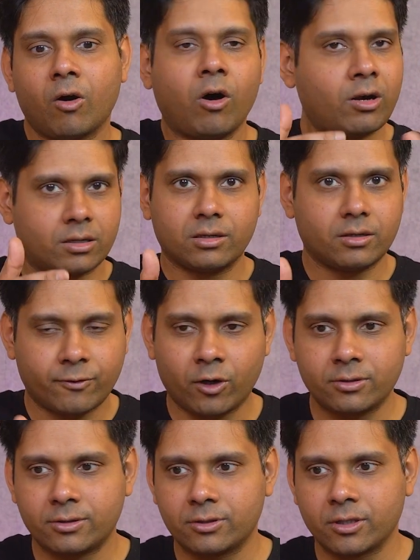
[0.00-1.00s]
or of
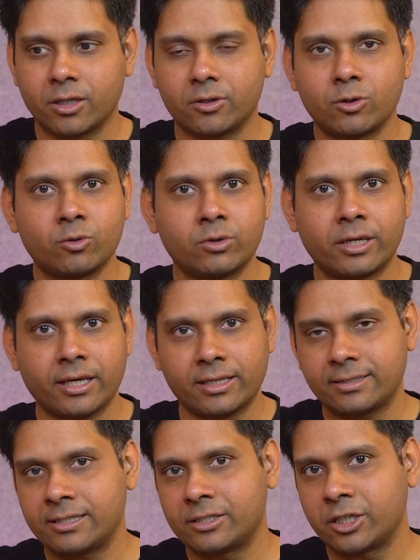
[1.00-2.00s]
course uh, through the
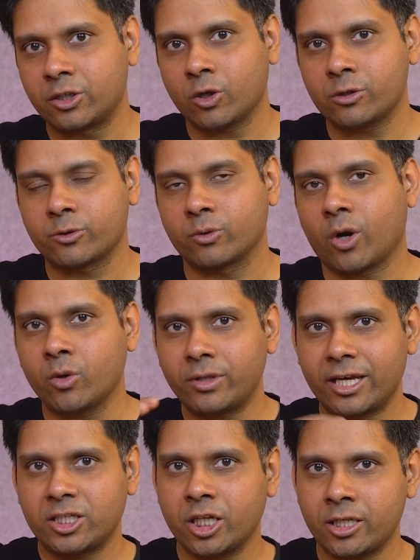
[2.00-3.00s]
Excel sheet also, how
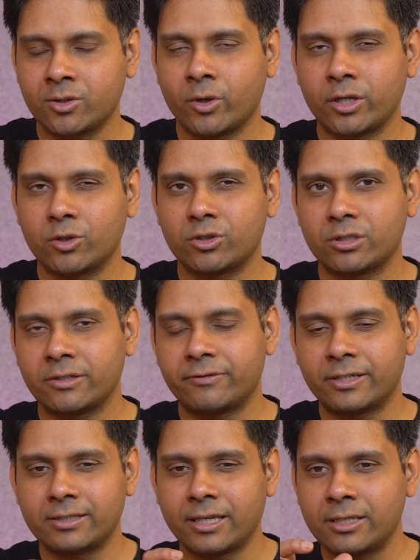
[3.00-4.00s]
the HR is going to
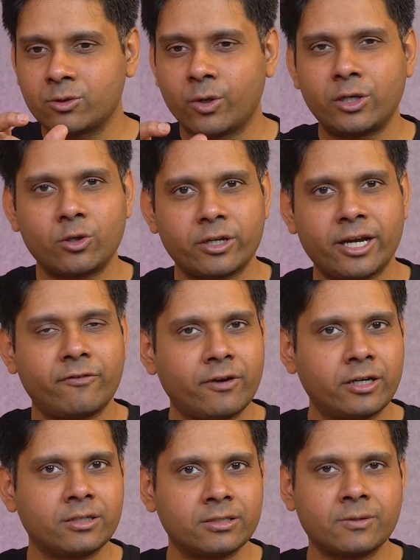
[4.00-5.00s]
sift is he's going to create
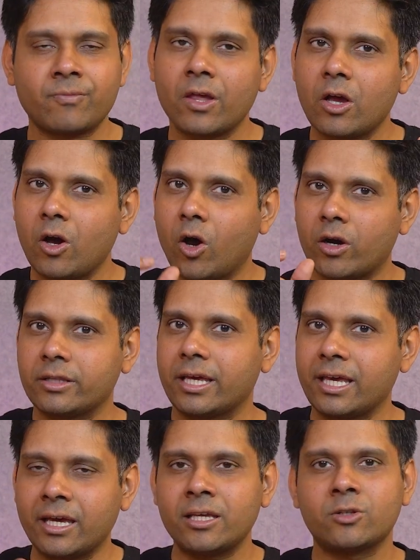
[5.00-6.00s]
filters or the
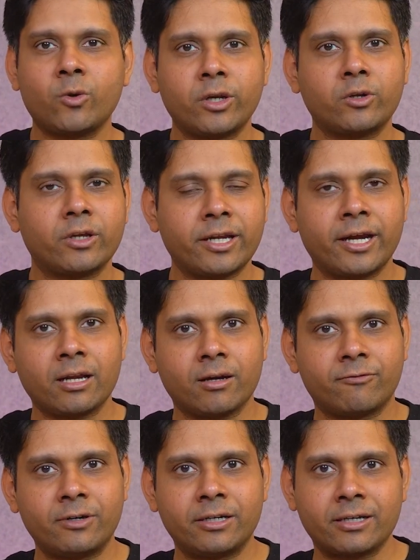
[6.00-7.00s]
AI is going to create
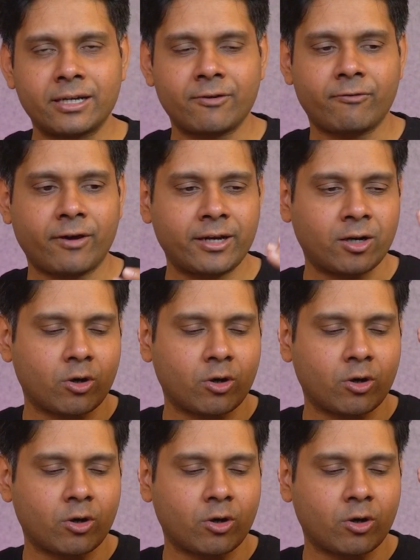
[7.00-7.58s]
a filter and find